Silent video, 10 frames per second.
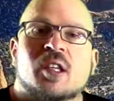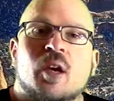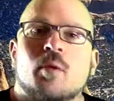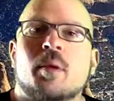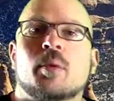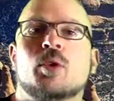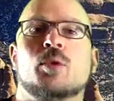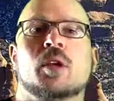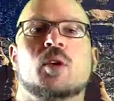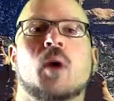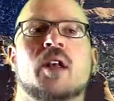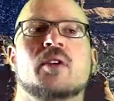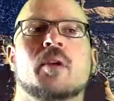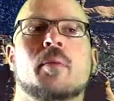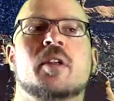like when people do really wide
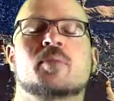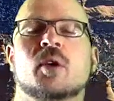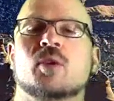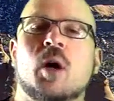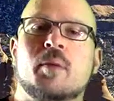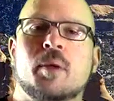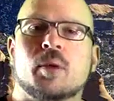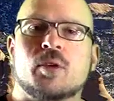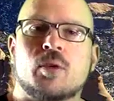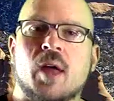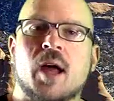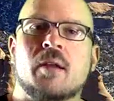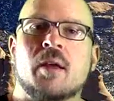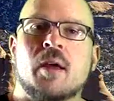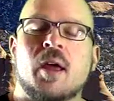grip bench press, why do people do that?
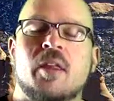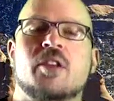They